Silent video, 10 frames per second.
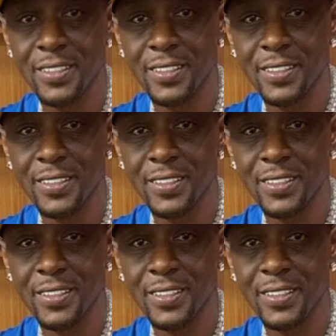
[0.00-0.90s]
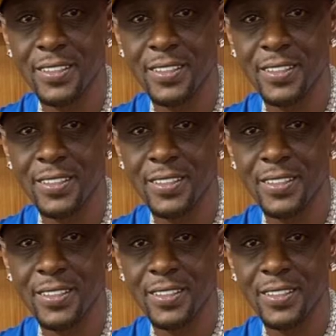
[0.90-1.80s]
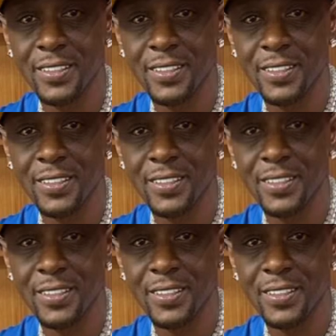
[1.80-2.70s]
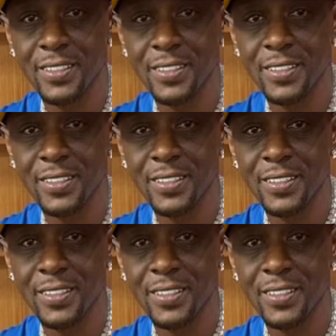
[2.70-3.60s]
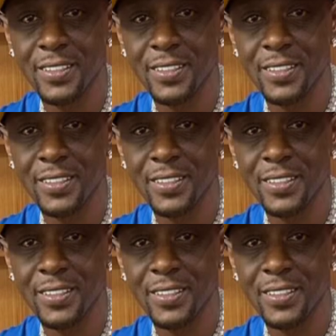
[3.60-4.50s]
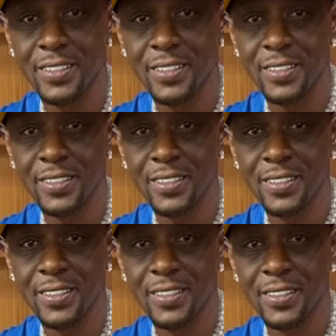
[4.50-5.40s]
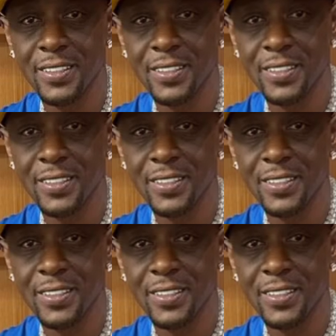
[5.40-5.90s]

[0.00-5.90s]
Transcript: No words are spoken by the person on screen.